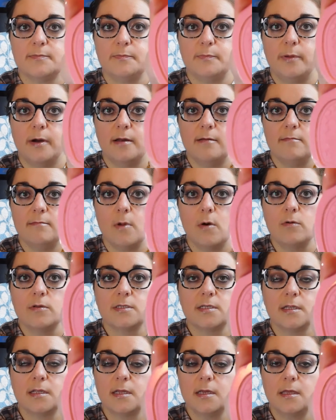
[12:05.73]
But
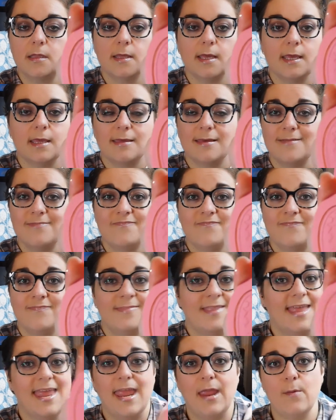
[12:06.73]
mostly, like,
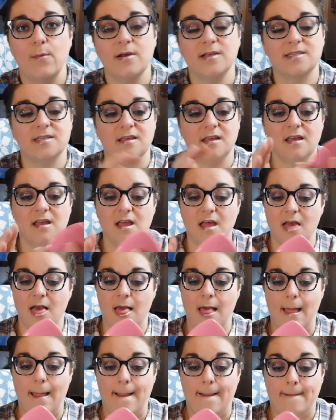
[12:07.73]
it was
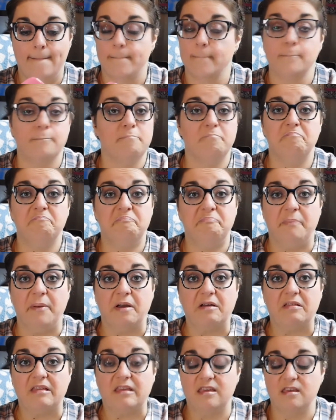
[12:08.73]

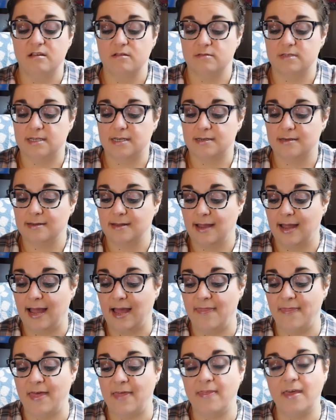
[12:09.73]
barely used.
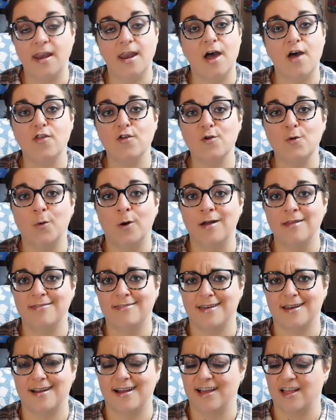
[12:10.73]
And then another one
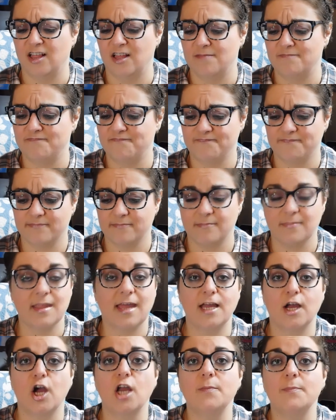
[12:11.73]
that I
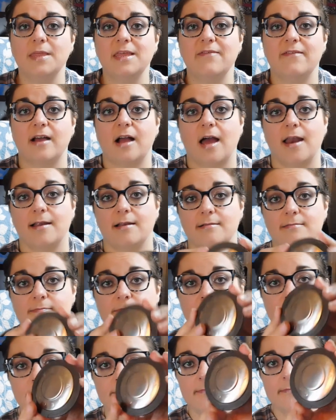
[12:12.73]
couldn't believe I got it.
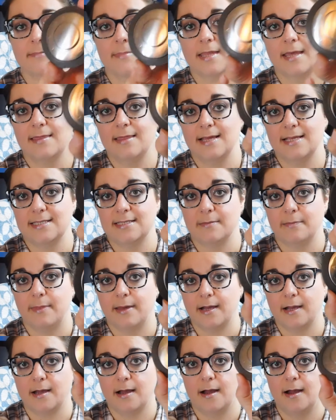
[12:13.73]
This
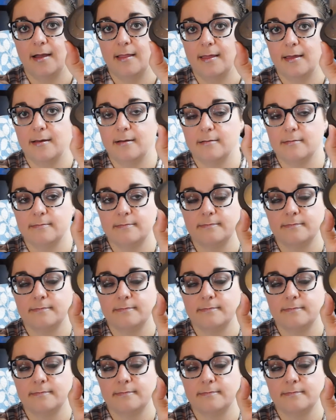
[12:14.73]
Becca highlighter.